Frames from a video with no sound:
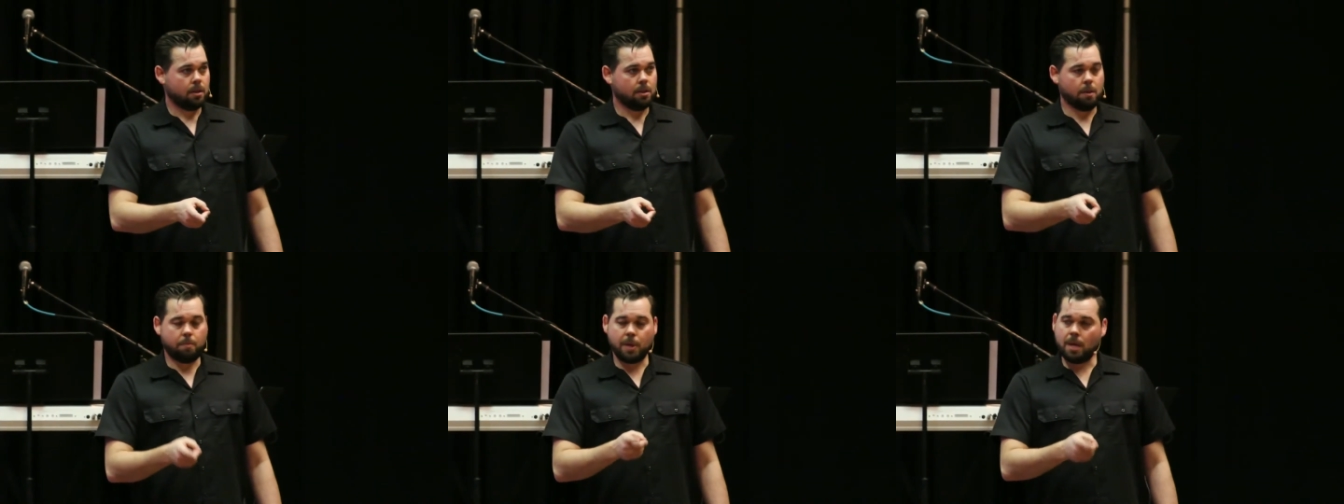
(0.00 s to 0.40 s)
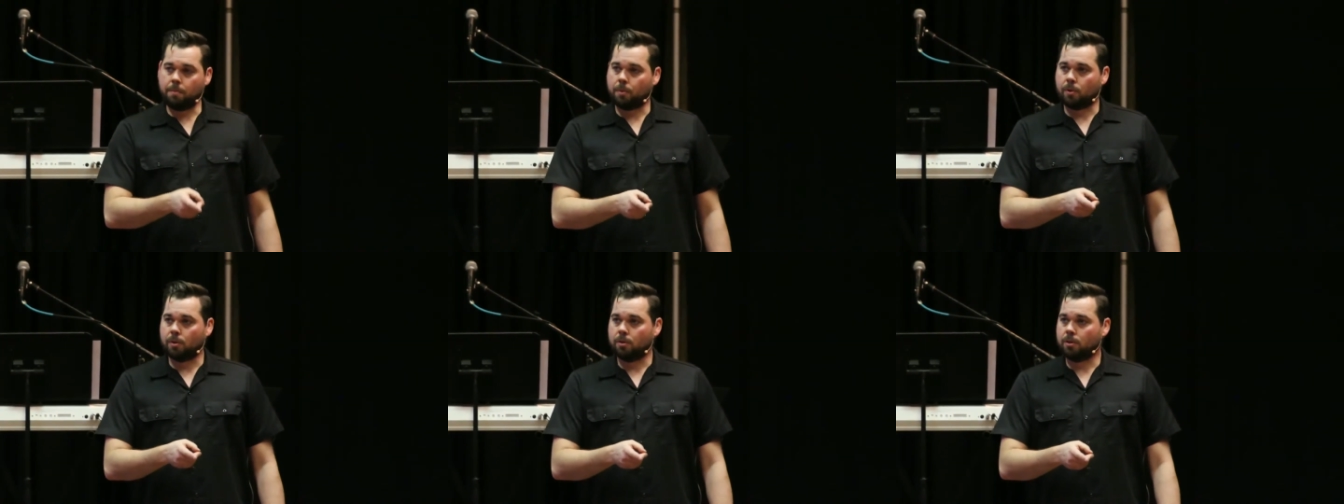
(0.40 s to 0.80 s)
The
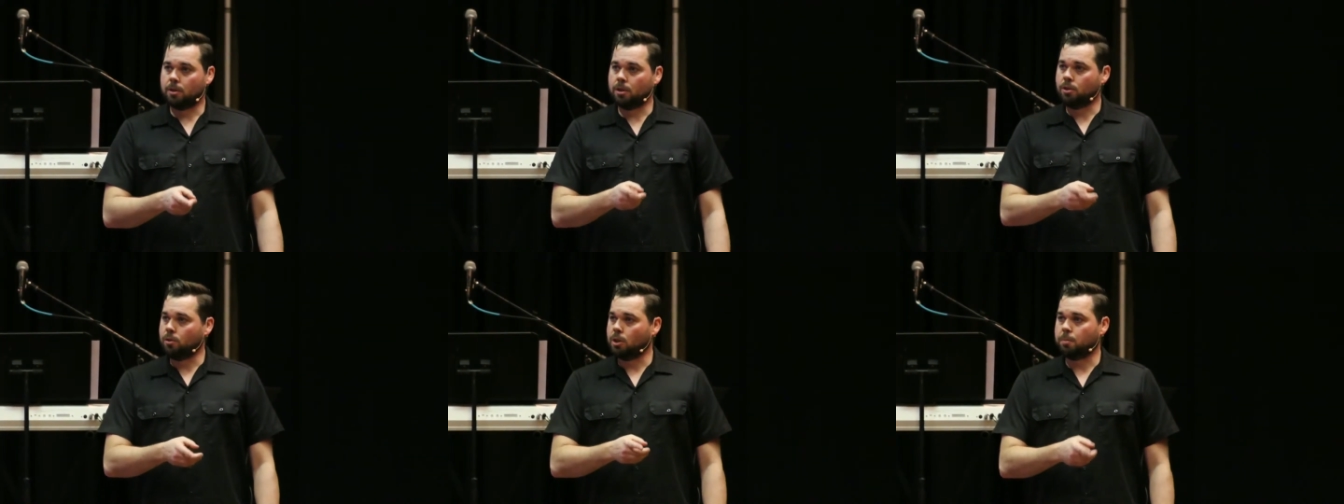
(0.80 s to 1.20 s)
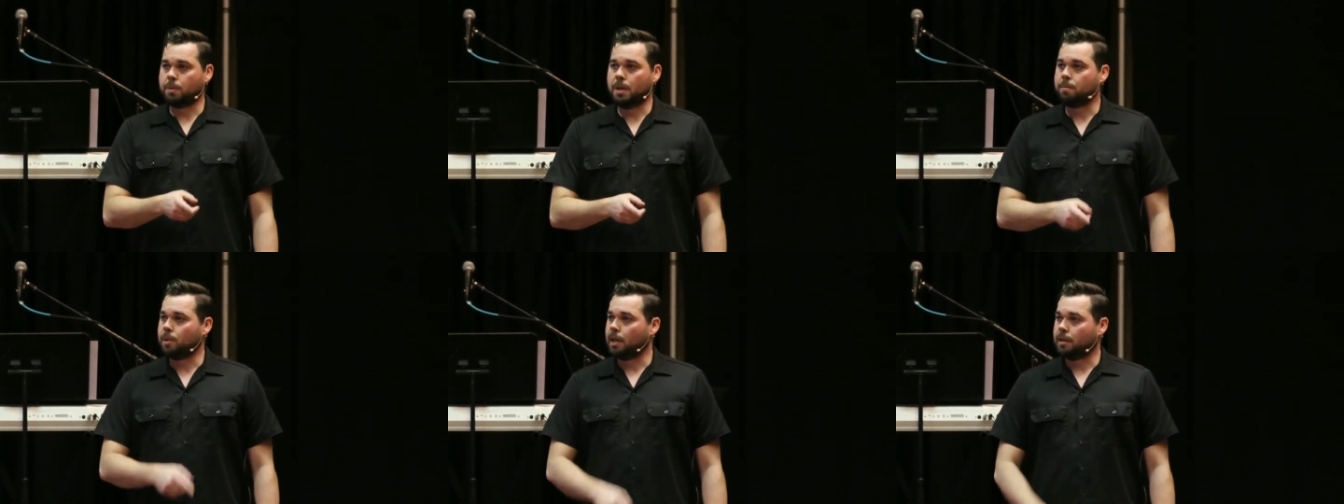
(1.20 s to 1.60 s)
people, the Jewish
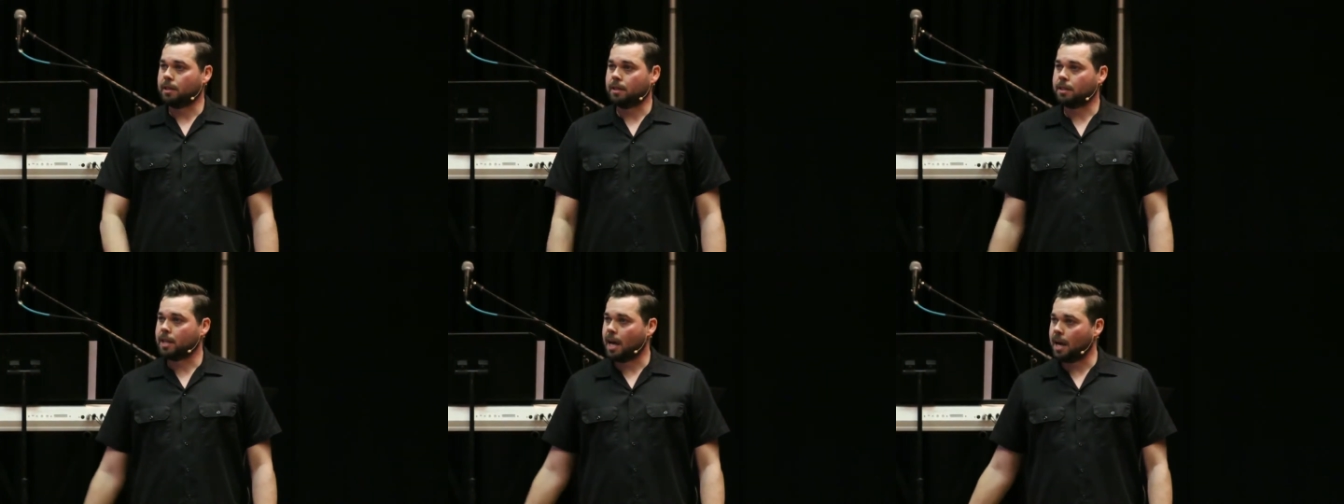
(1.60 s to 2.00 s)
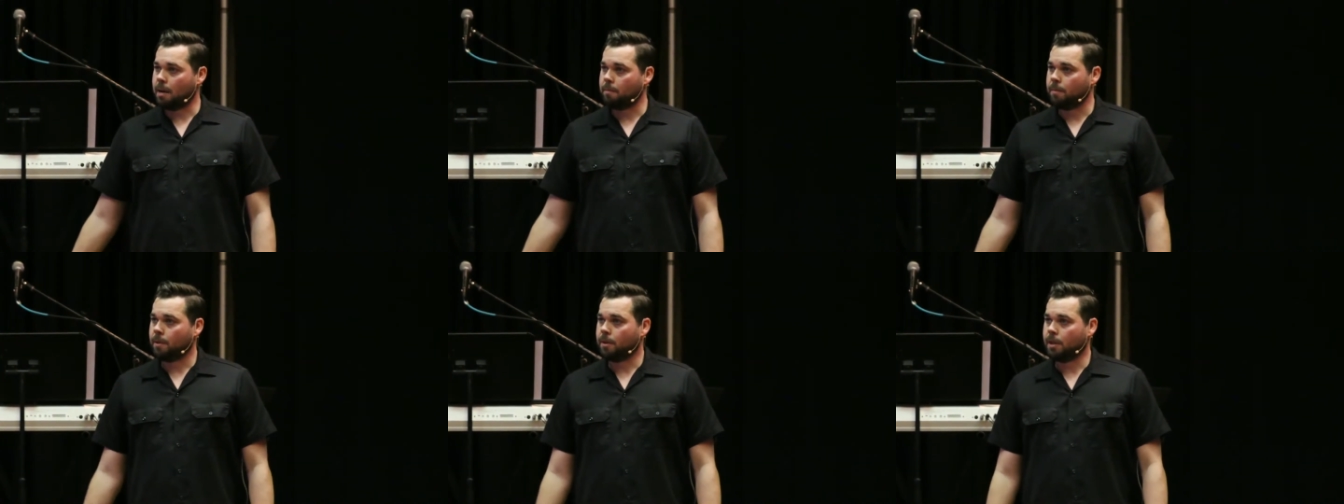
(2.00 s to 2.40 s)
people at this
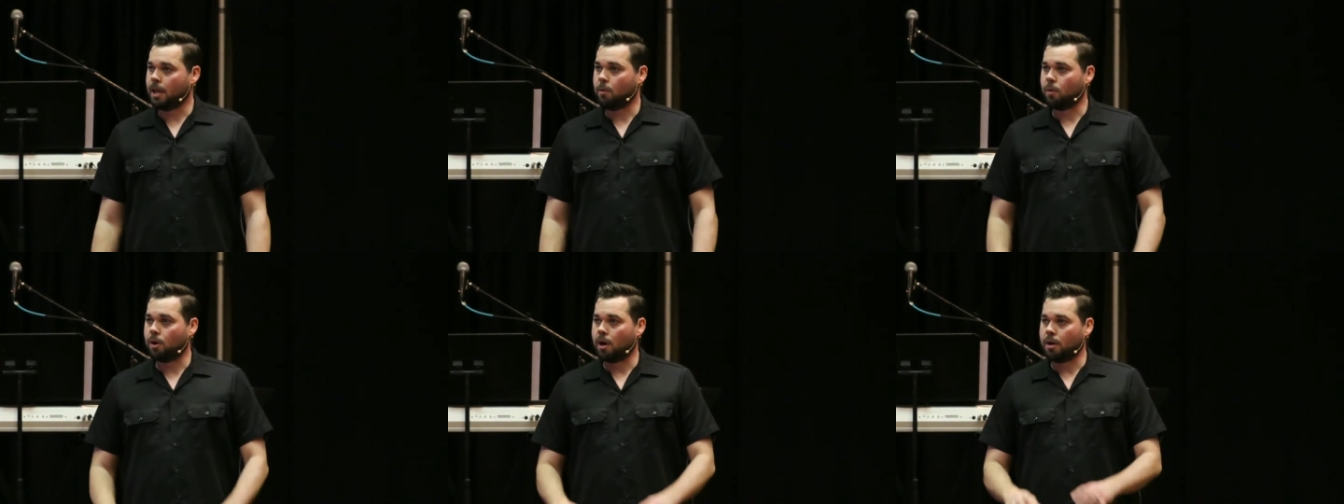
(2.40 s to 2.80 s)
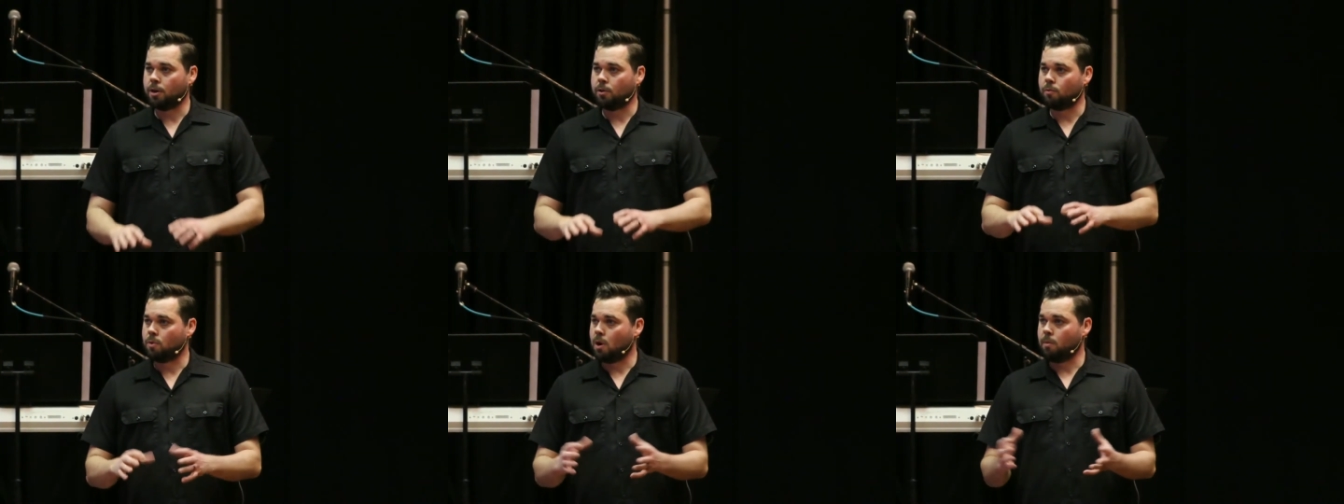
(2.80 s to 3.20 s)
time, they were
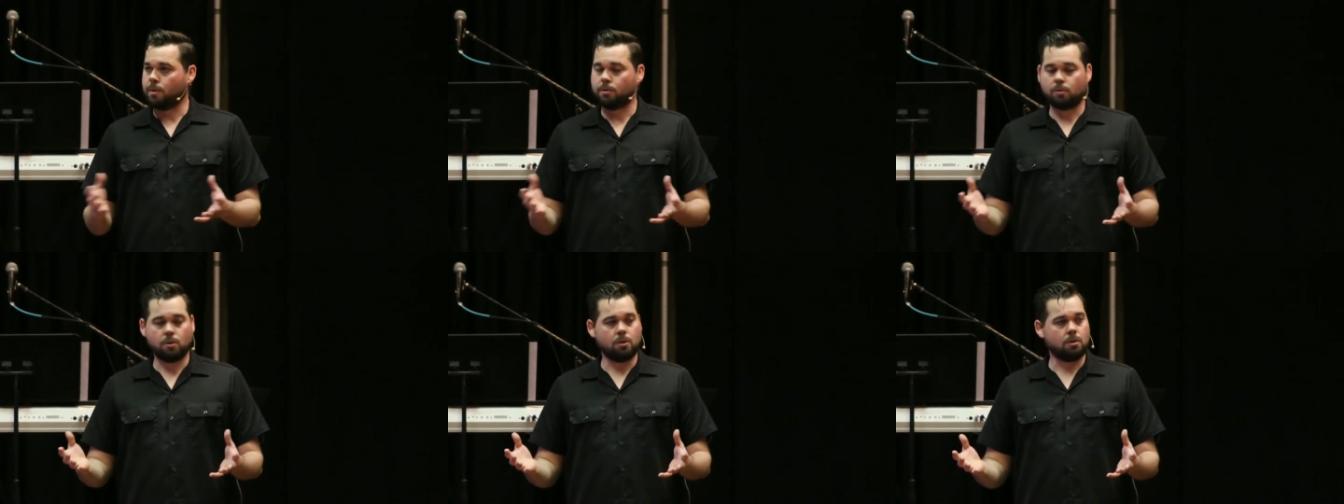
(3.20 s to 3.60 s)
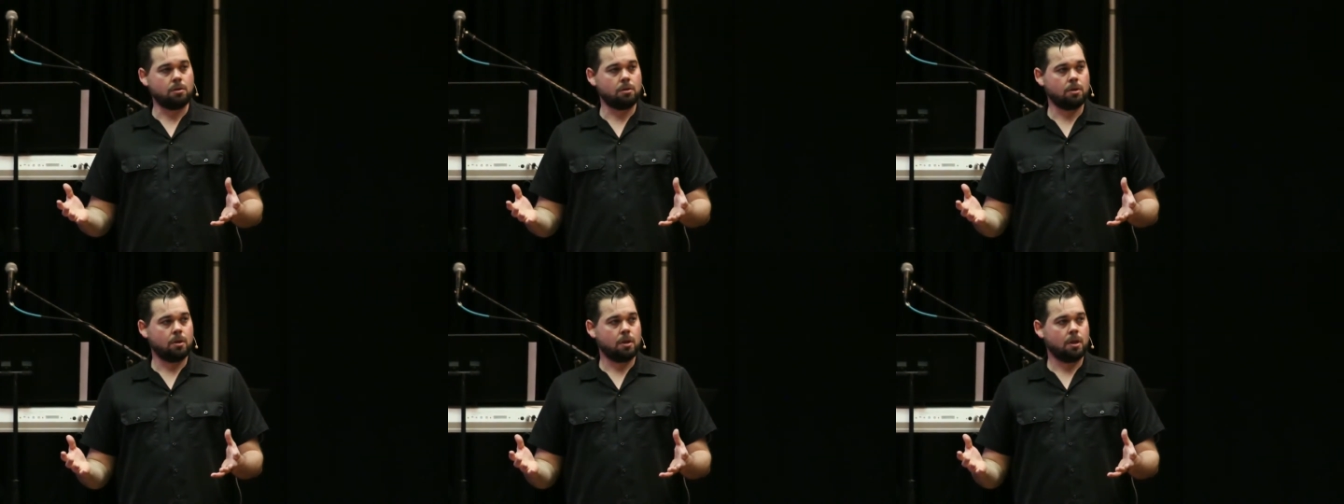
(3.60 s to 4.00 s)
under Roman
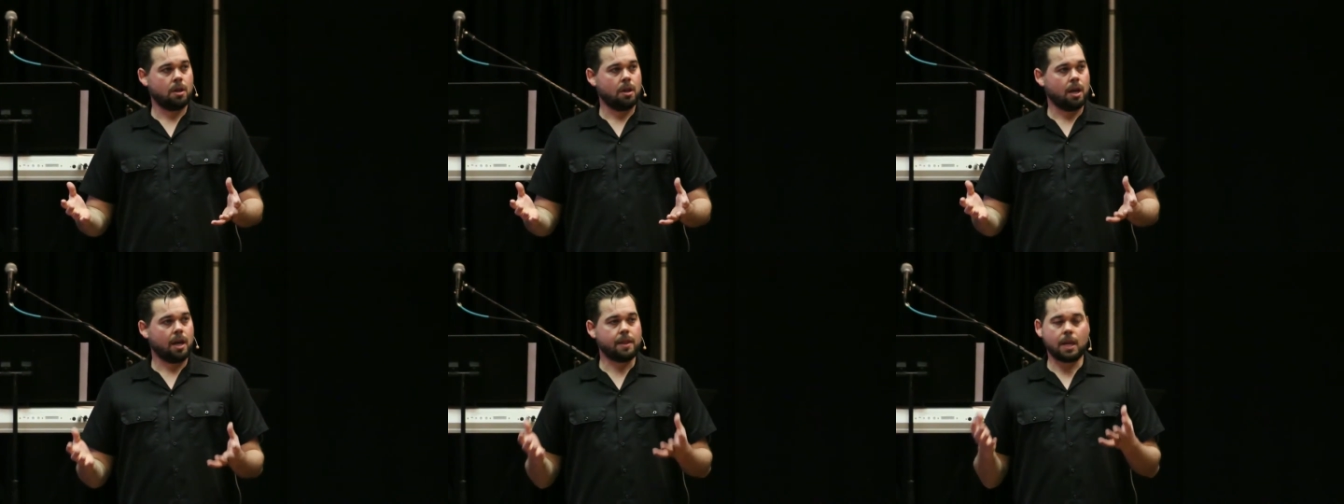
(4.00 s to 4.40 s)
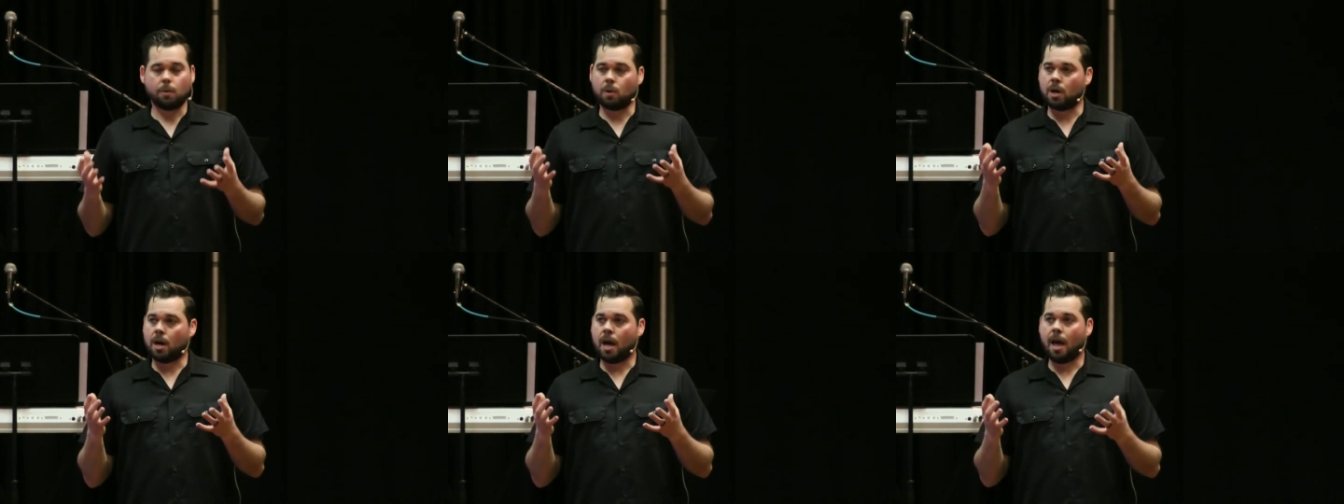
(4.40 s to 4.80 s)
rule and they
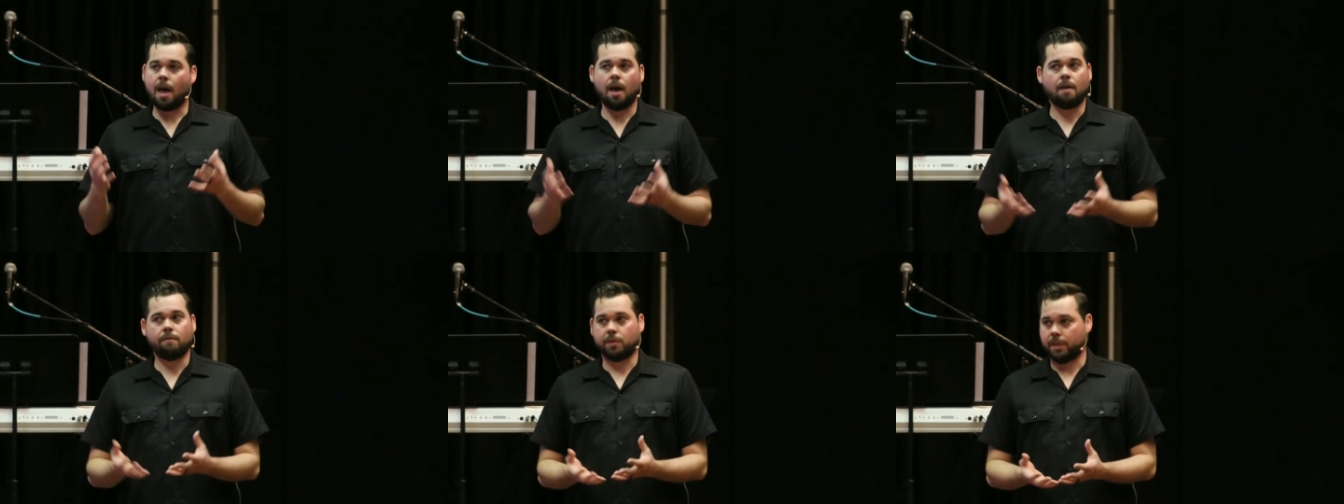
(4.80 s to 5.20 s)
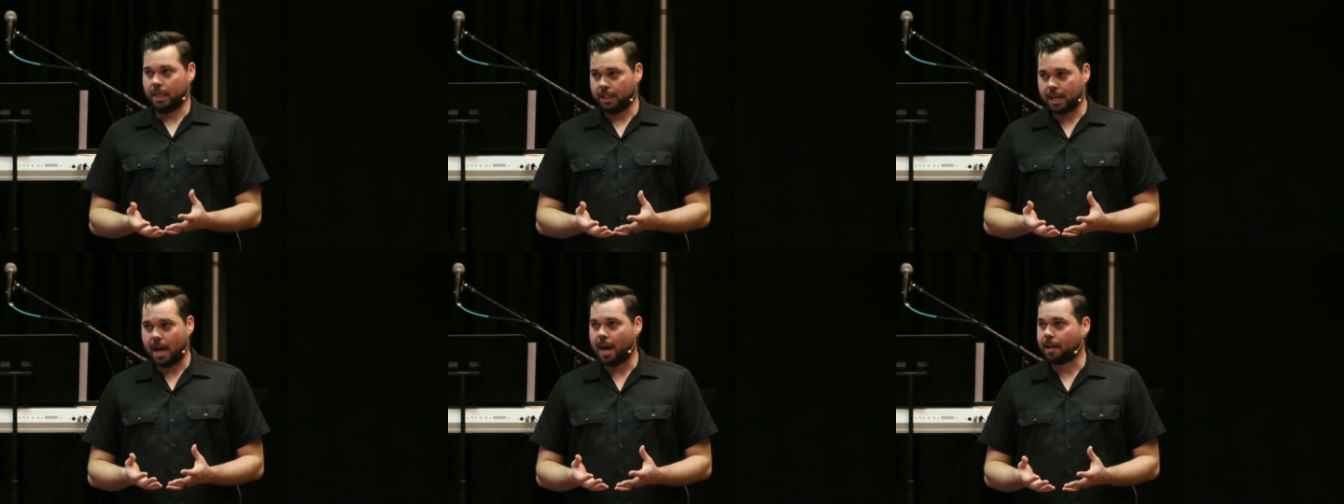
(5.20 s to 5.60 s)
were
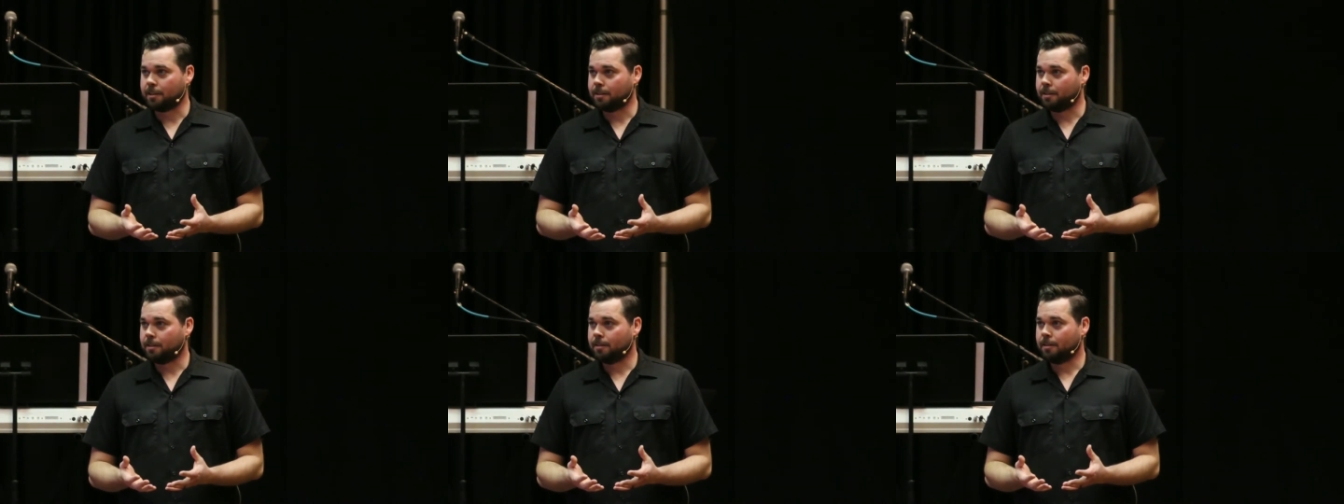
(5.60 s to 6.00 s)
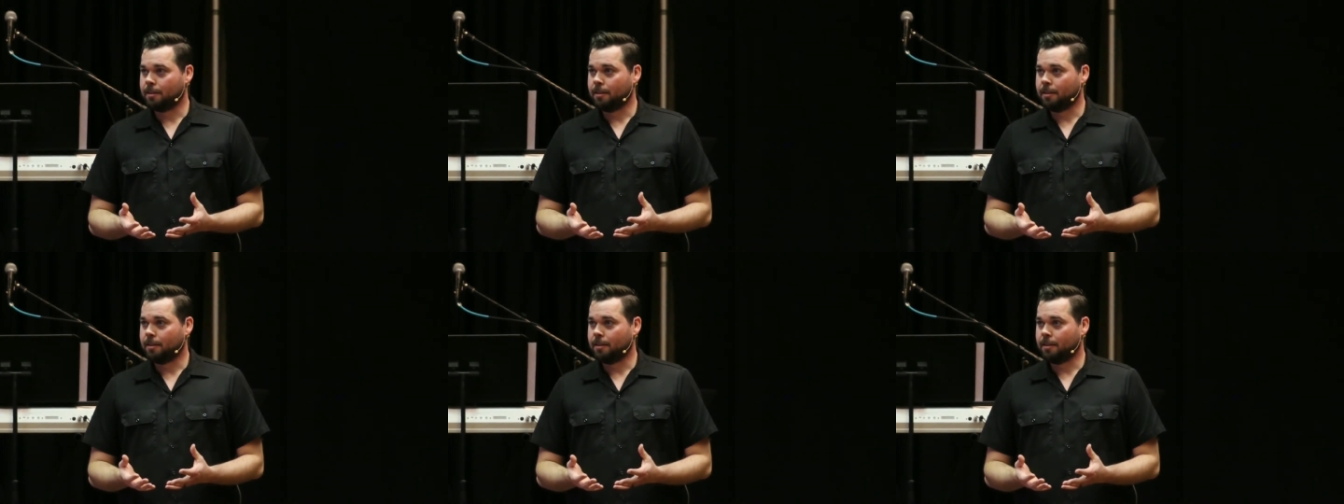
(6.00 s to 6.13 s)
heavily taxed.